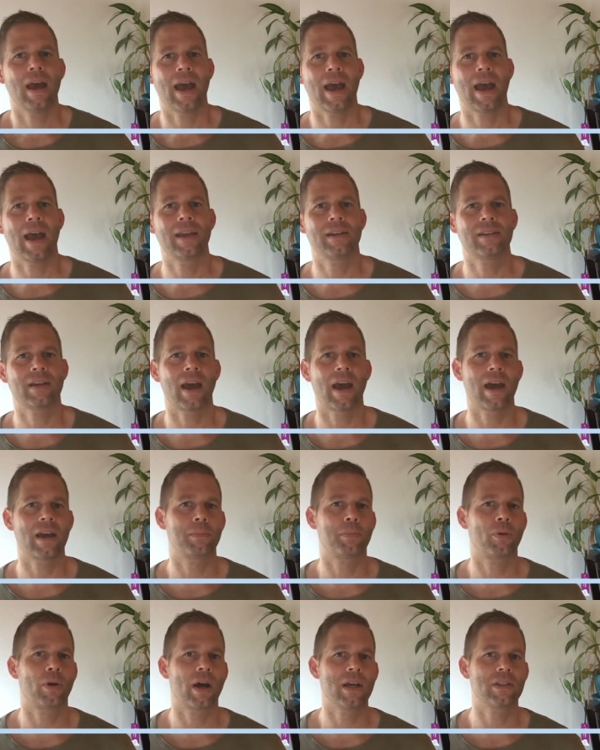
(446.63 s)
and had
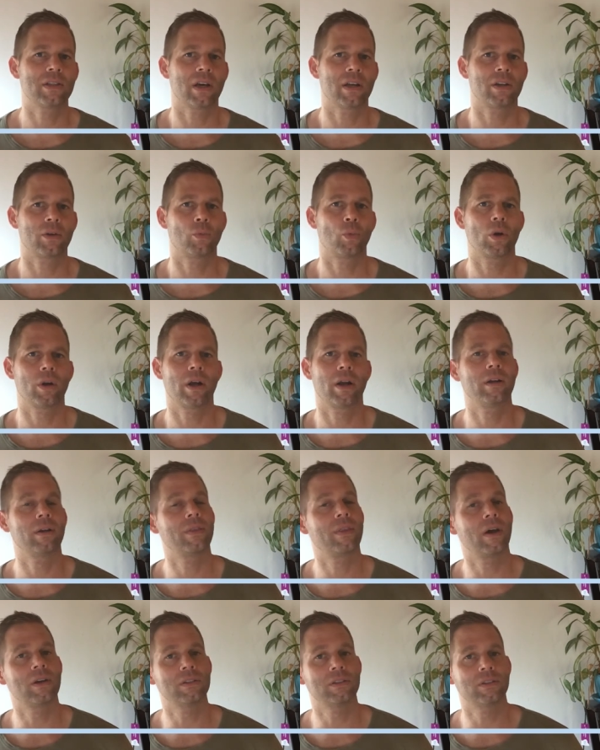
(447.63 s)
a price under one
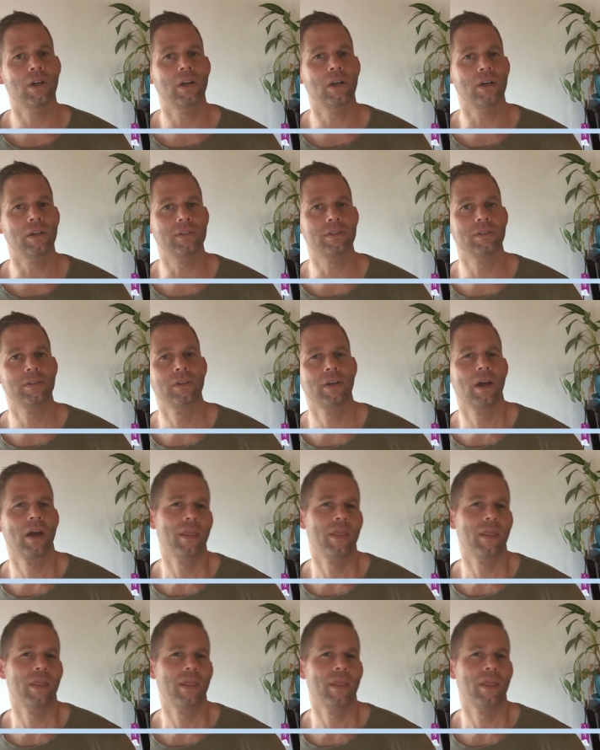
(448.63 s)
hundred thousand dollars.